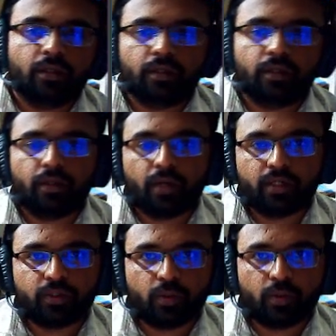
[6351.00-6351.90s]
you
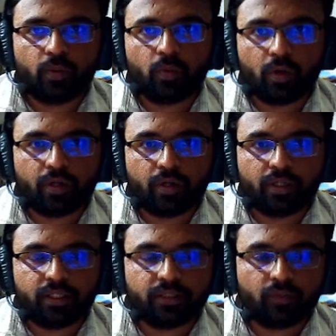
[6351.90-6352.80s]
understood
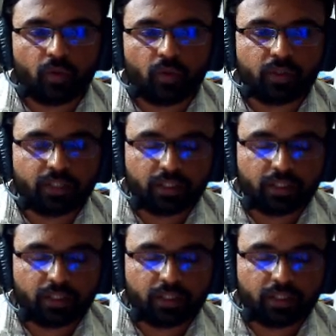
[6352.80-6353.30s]
what was the,